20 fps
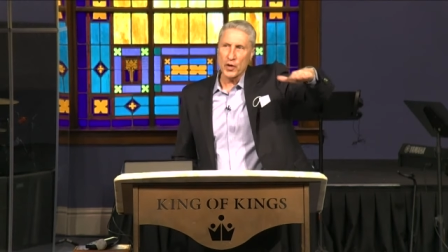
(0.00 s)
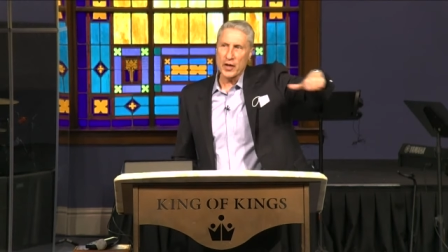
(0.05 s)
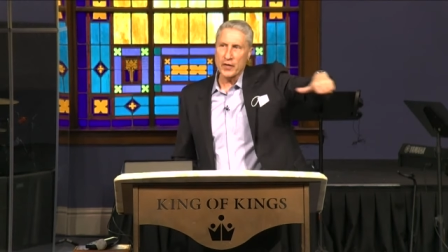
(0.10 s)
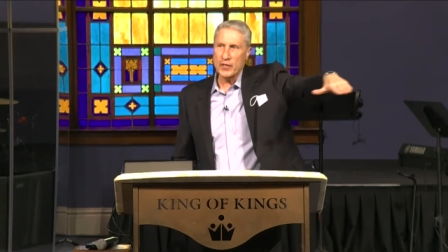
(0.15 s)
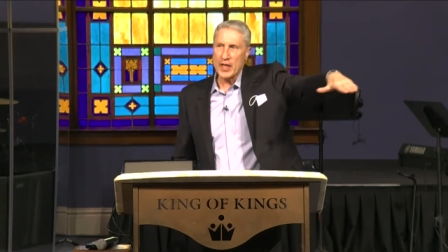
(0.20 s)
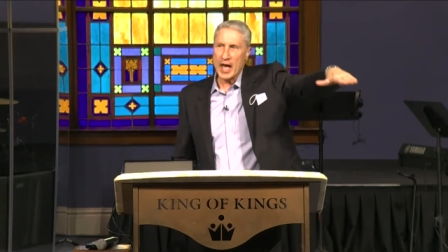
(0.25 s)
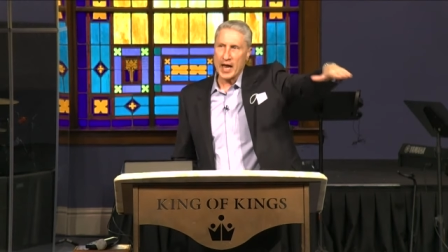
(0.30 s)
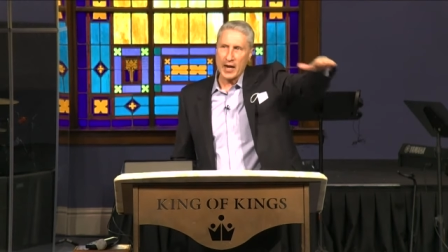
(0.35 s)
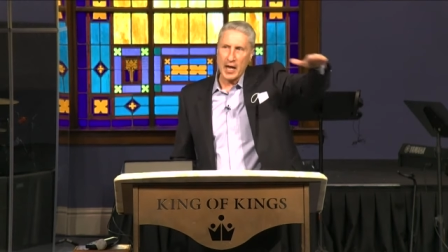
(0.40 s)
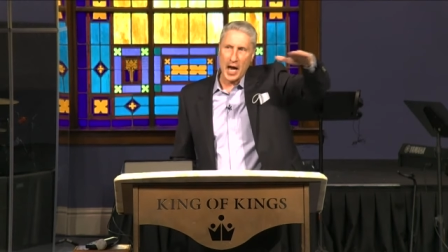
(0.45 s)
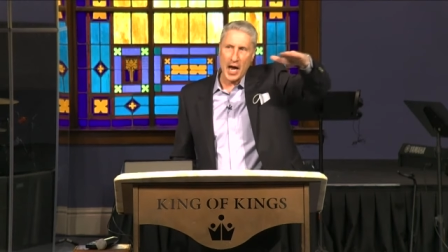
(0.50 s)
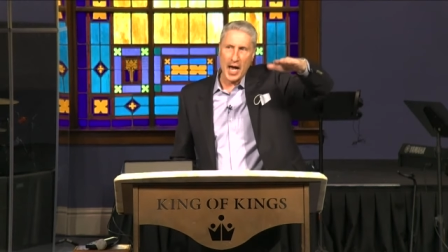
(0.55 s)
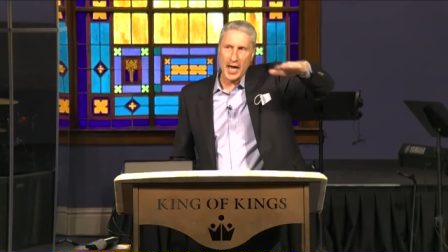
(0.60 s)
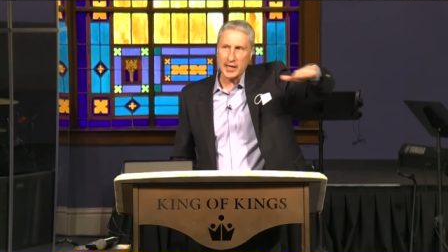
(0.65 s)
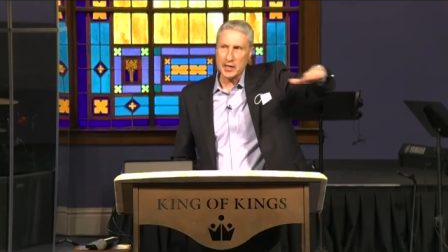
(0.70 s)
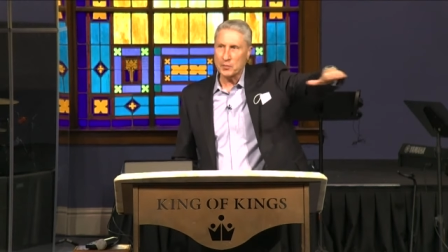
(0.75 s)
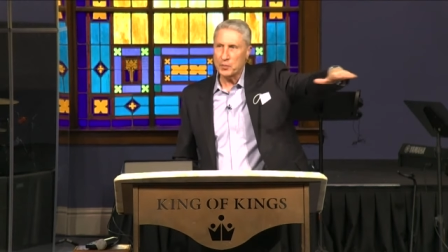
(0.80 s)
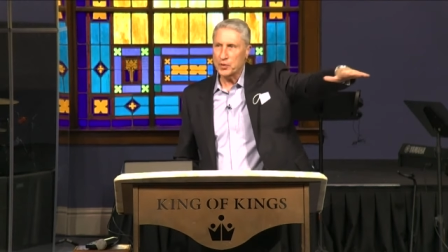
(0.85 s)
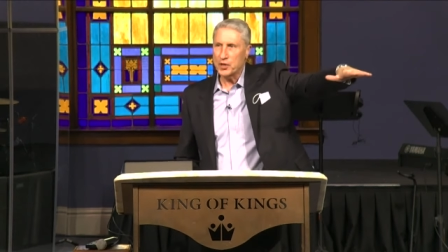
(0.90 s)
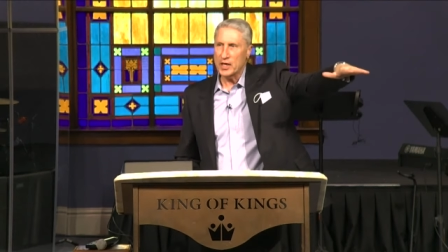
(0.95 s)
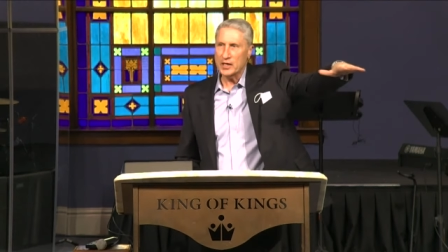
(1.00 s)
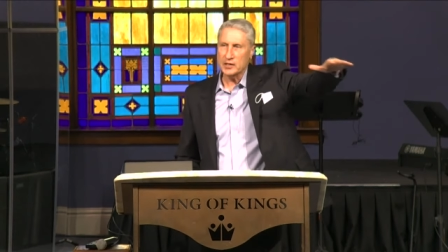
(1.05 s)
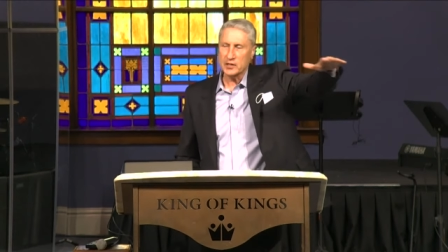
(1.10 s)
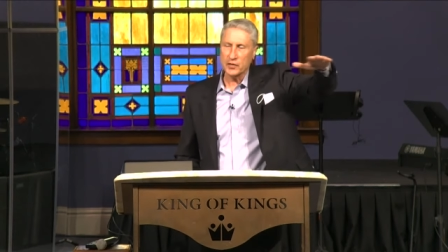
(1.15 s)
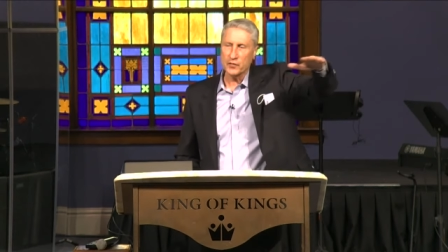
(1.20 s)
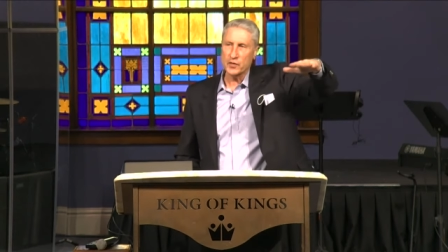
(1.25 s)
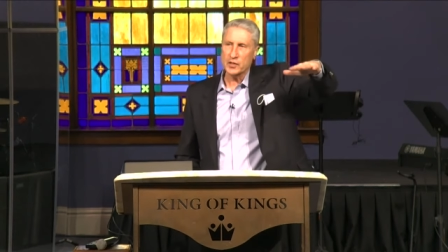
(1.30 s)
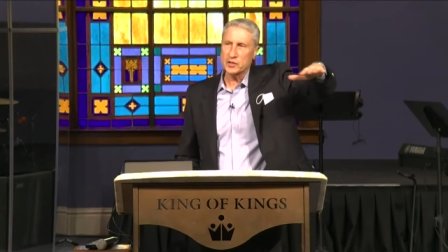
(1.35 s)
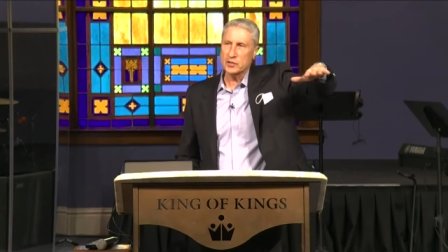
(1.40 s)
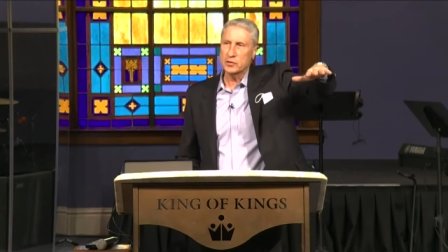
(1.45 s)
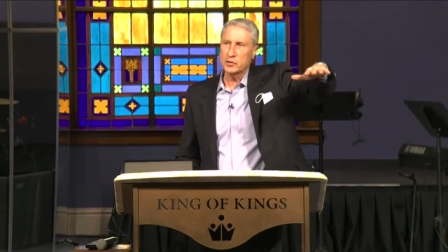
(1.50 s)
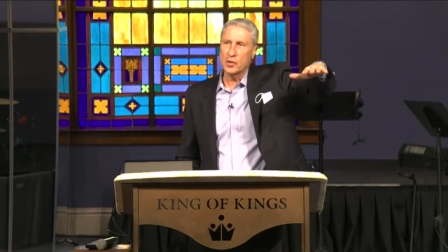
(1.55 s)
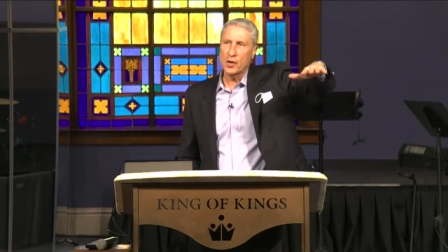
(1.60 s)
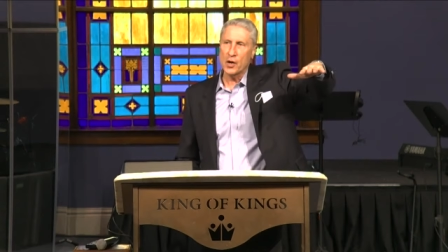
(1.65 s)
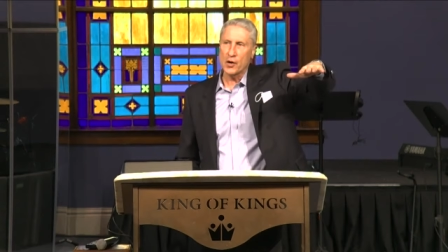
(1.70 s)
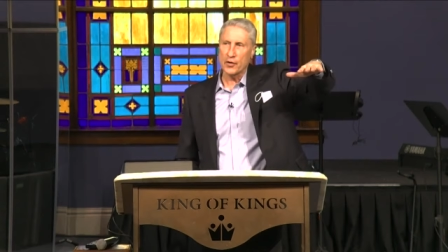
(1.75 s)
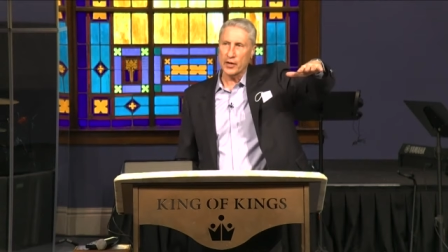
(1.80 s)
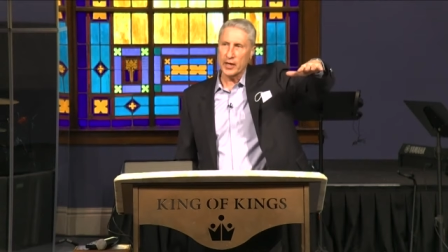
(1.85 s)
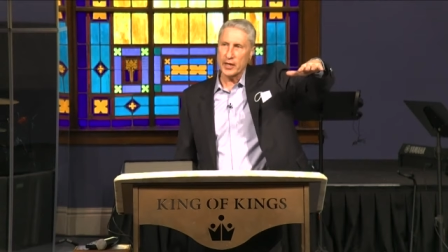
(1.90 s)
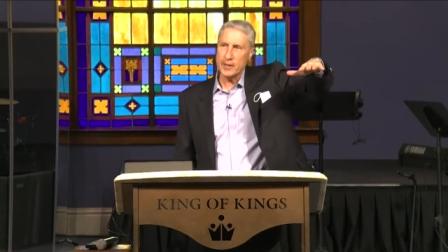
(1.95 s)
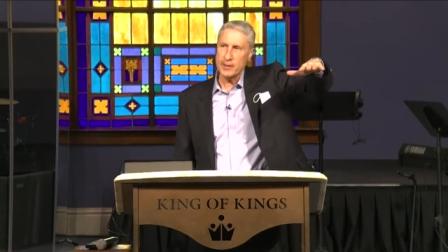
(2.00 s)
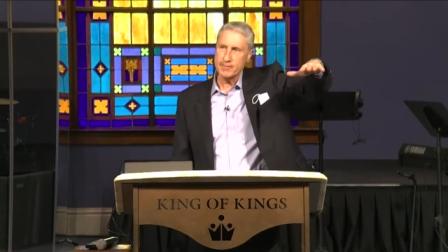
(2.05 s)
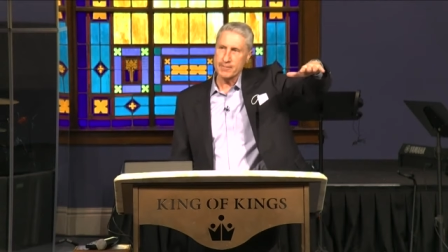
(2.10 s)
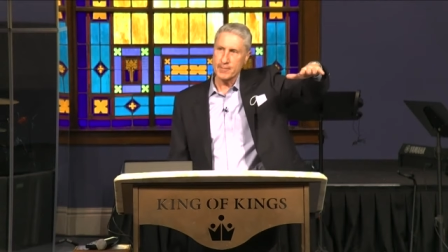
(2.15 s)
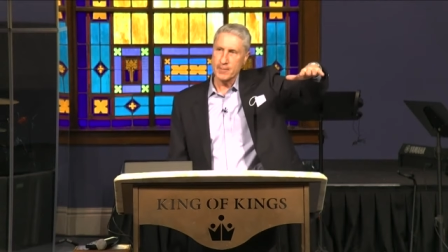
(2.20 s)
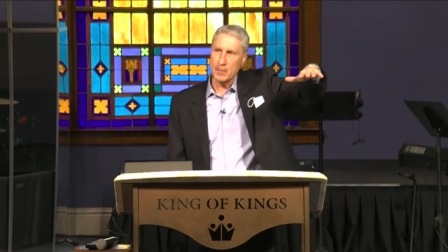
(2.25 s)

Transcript: in that hiding place of His glory